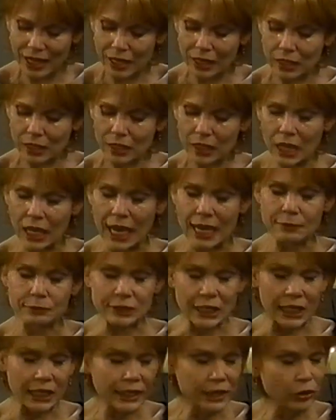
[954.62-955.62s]
you feel? I'm
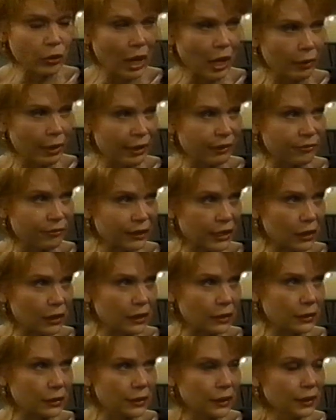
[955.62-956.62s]
telling you how I
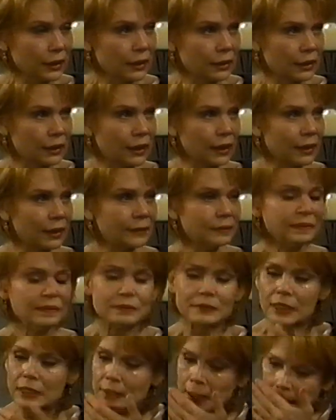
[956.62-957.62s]
feel.
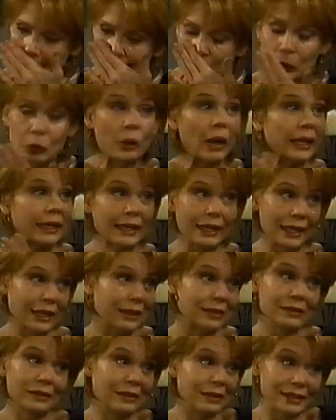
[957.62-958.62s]
And like you, I
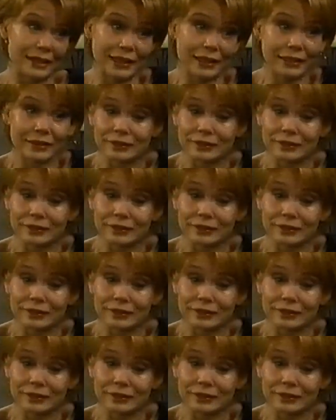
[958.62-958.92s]
can't, I can't